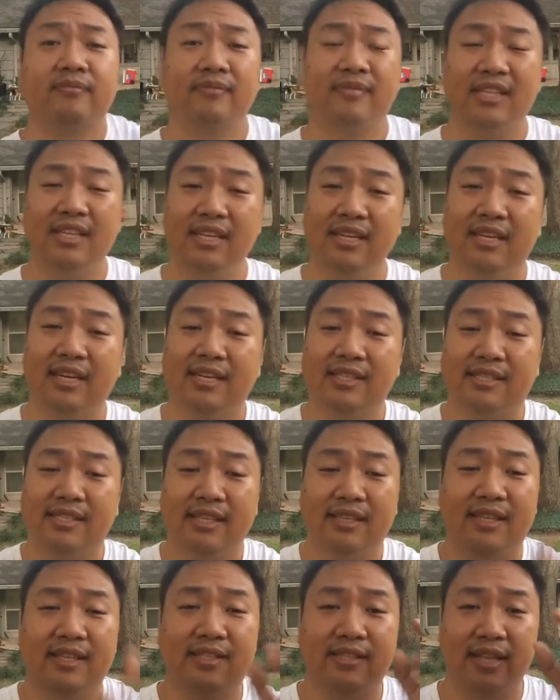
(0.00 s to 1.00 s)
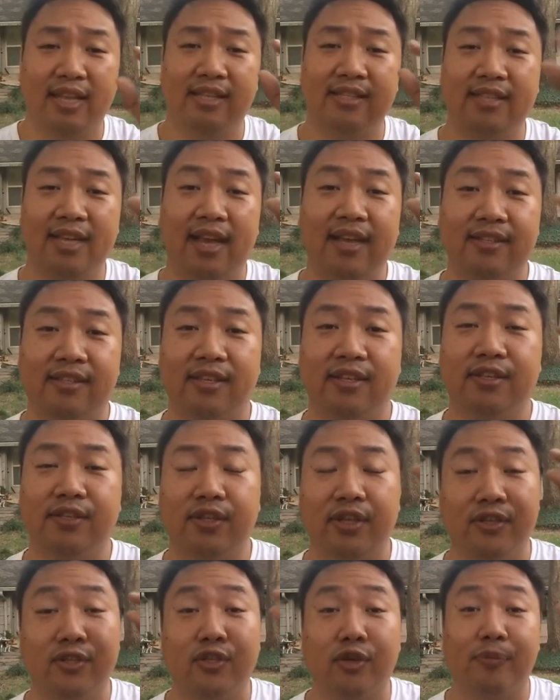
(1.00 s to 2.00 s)
and I said, this antacid
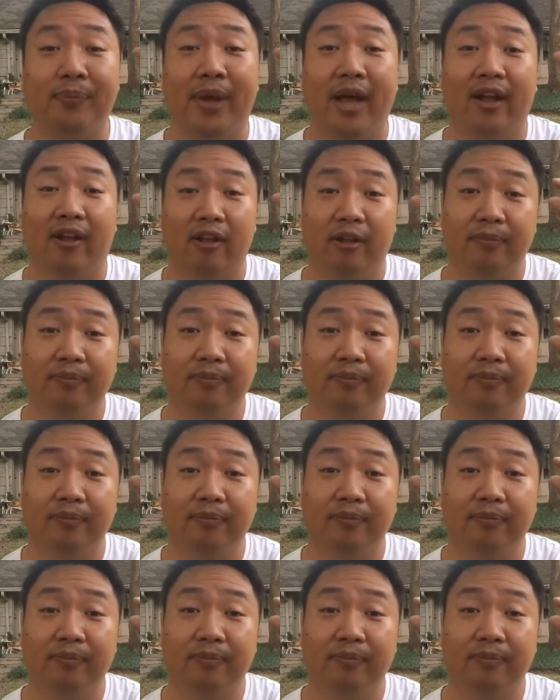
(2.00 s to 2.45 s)
is your backup.